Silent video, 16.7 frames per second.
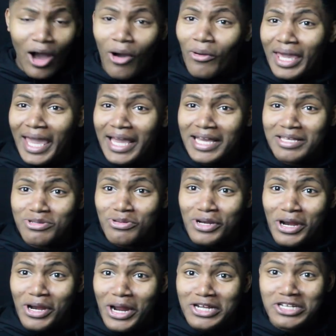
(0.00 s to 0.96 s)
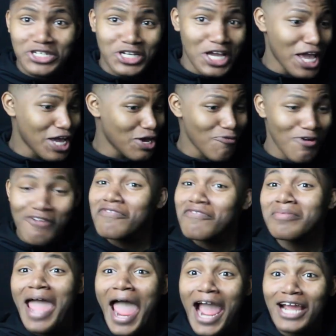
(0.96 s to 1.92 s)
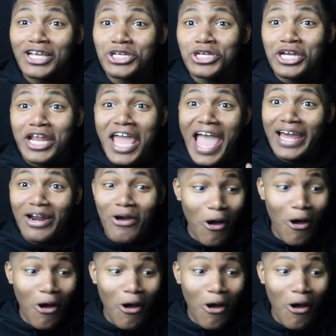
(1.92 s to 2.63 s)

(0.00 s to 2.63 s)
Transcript: Okay, so they're not shying away from the action at